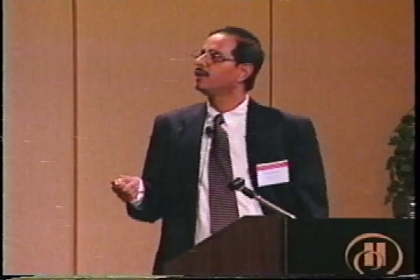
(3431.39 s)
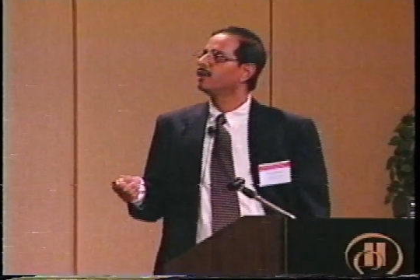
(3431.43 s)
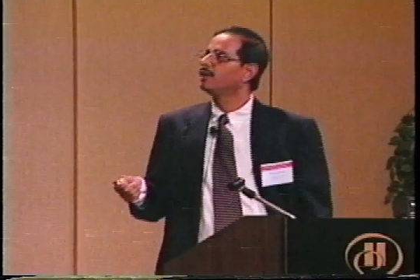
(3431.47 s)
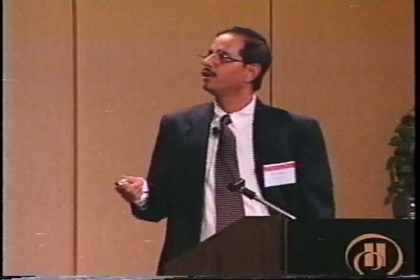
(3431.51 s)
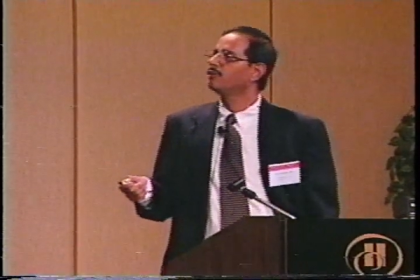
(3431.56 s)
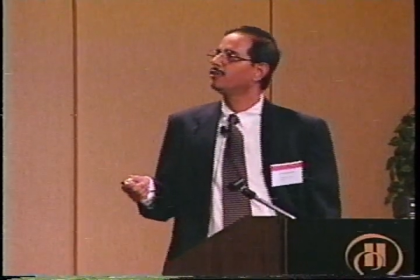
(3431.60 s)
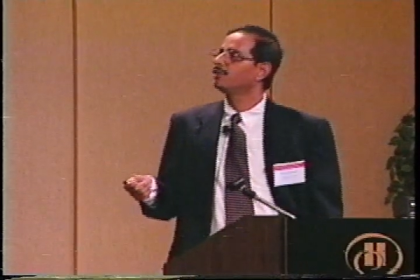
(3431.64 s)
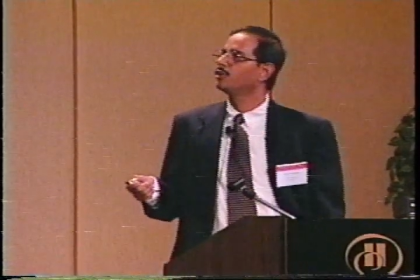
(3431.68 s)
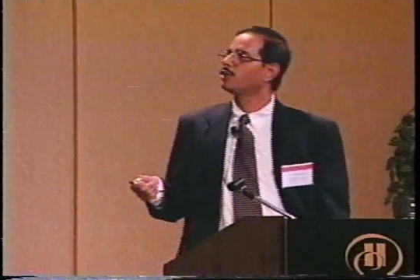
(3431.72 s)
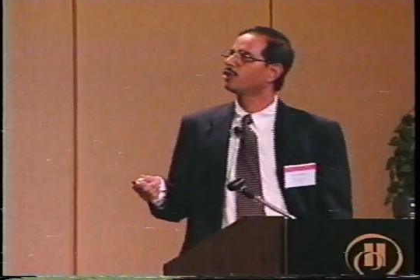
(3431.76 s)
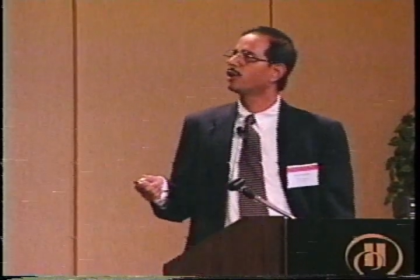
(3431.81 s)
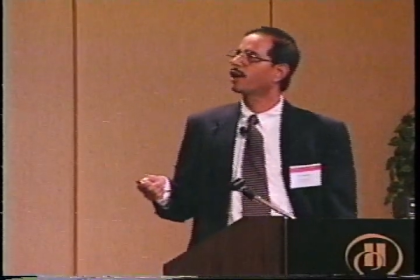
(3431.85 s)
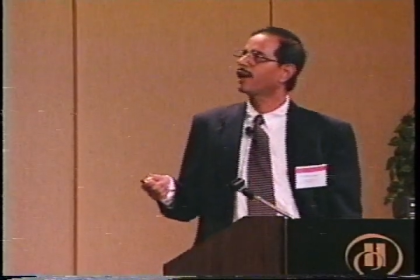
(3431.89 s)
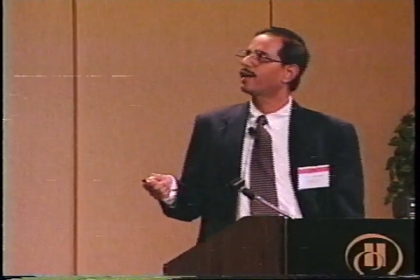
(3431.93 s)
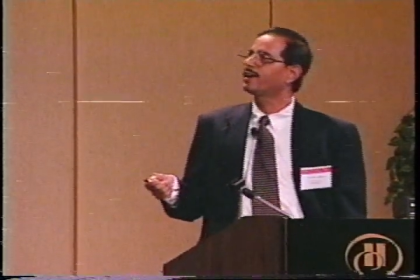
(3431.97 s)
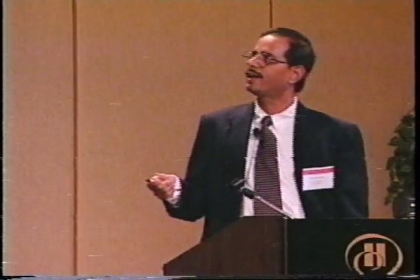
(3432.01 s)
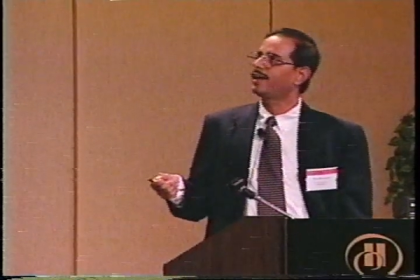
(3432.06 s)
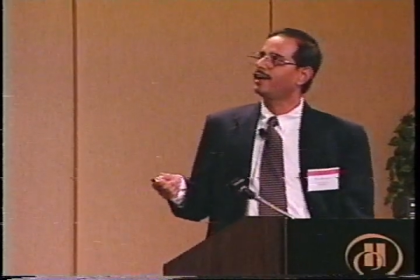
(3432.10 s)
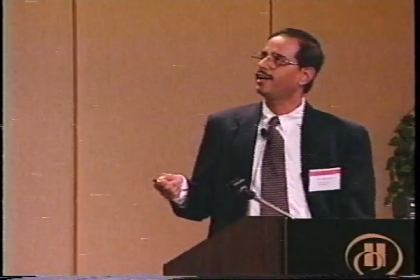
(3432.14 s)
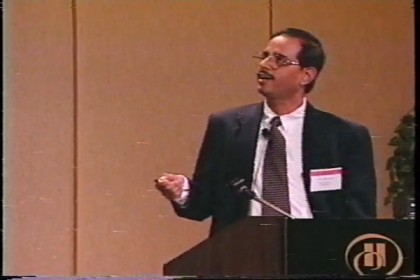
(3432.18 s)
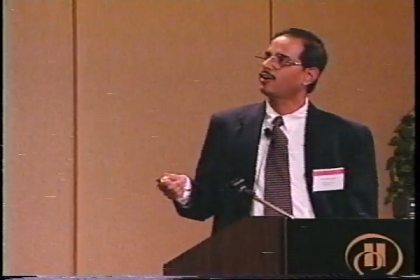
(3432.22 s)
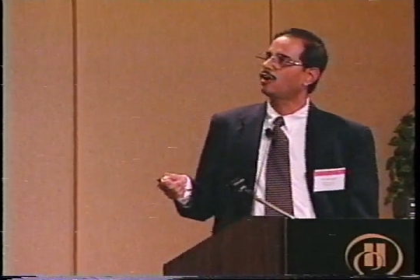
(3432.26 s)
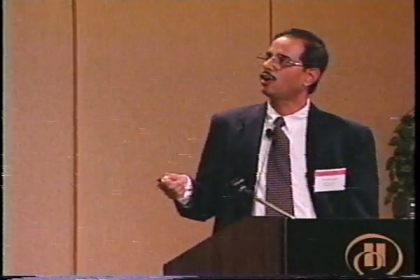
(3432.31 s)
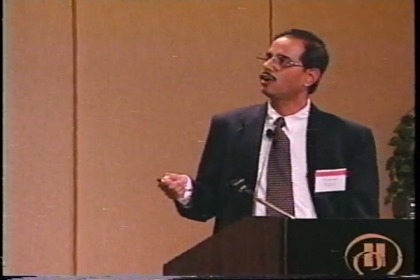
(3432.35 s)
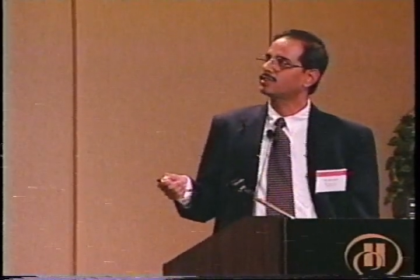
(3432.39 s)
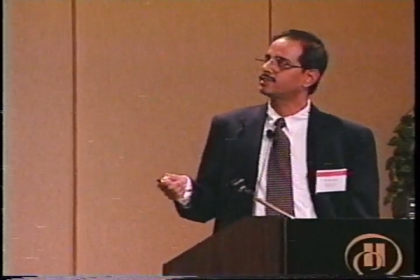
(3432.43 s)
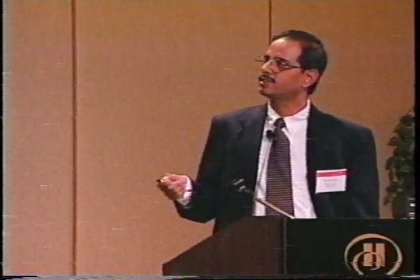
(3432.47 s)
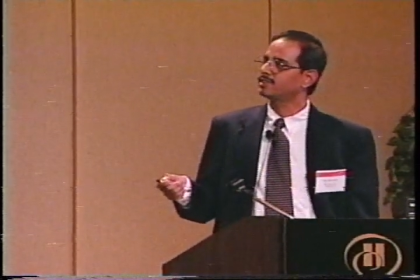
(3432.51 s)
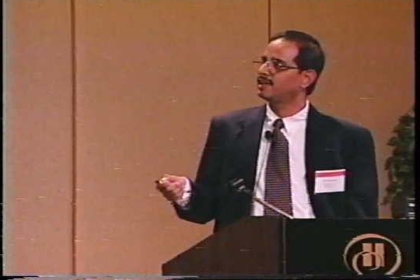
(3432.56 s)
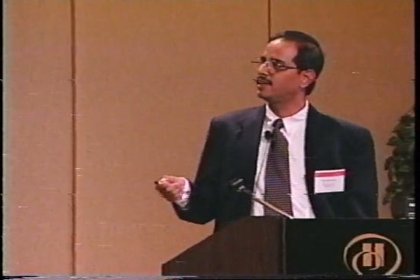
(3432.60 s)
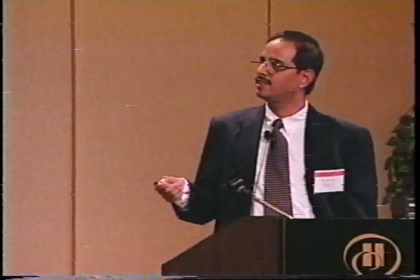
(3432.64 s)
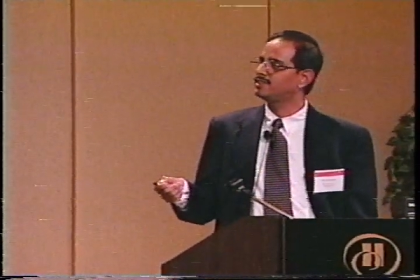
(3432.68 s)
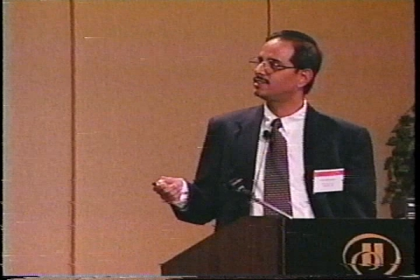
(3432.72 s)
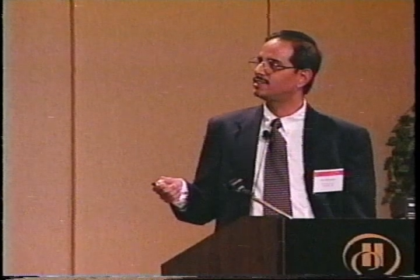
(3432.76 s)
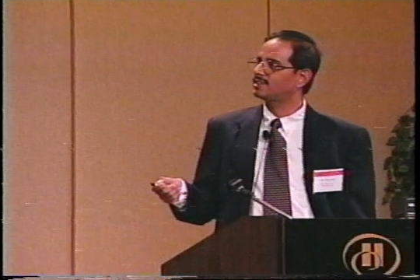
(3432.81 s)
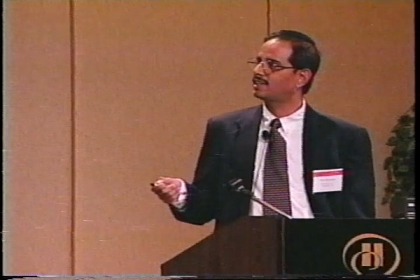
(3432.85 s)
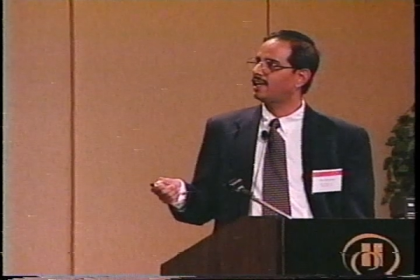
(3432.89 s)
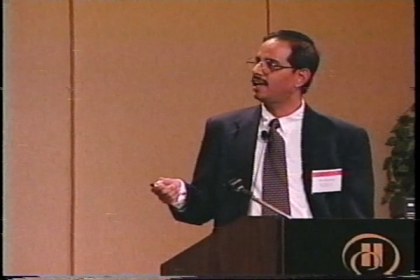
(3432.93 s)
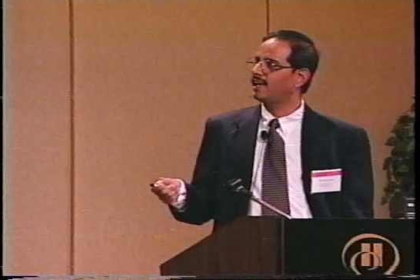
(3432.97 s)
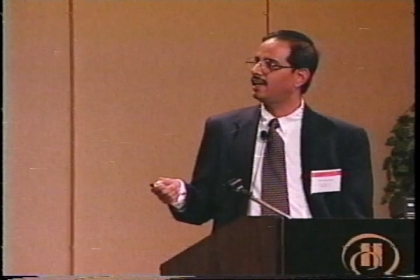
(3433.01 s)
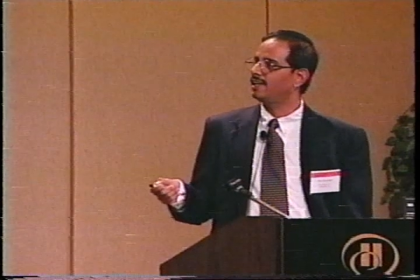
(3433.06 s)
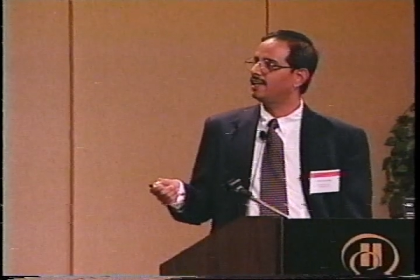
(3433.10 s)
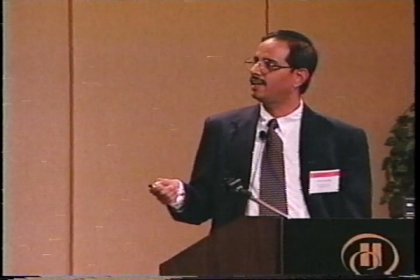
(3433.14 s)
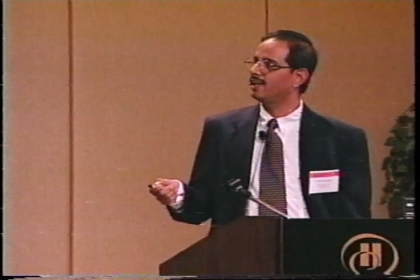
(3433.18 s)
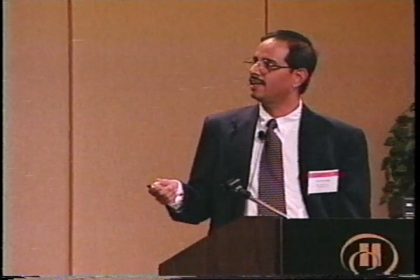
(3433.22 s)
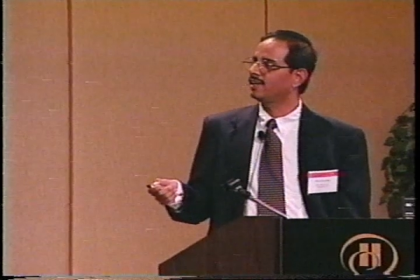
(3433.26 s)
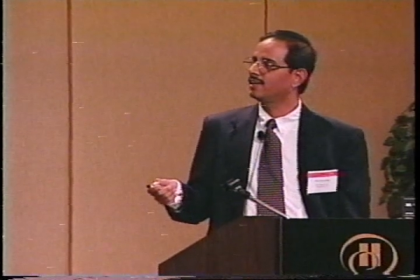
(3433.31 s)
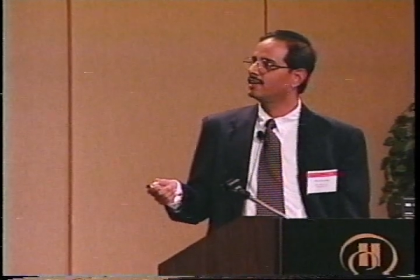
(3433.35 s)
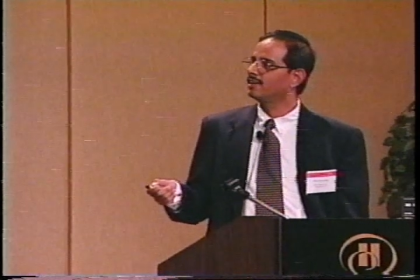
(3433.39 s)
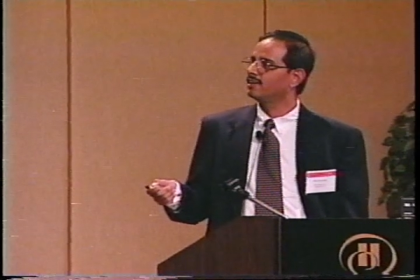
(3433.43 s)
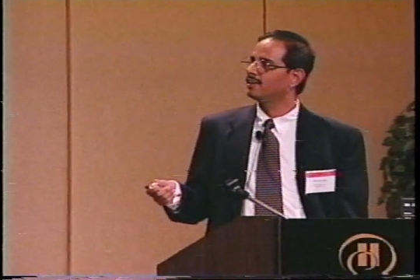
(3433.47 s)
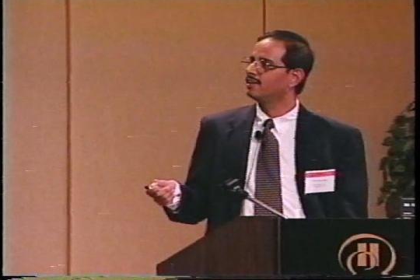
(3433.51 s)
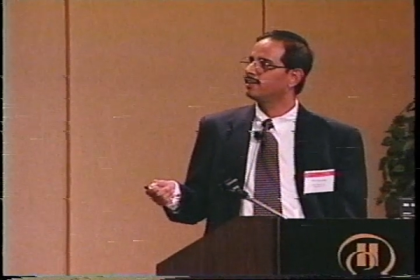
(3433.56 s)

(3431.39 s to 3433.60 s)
If you look at gate oxide scaling,